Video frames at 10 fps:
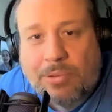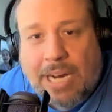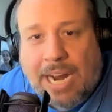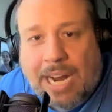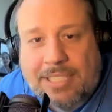
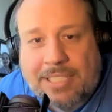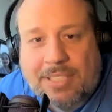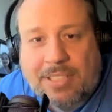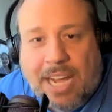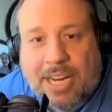I
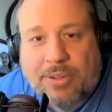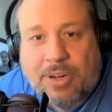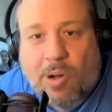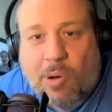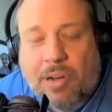don't
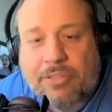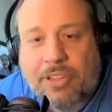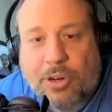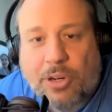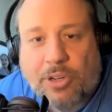know how
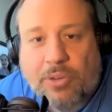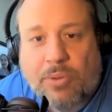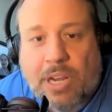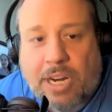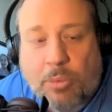often they're going to
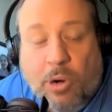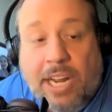do that anymore.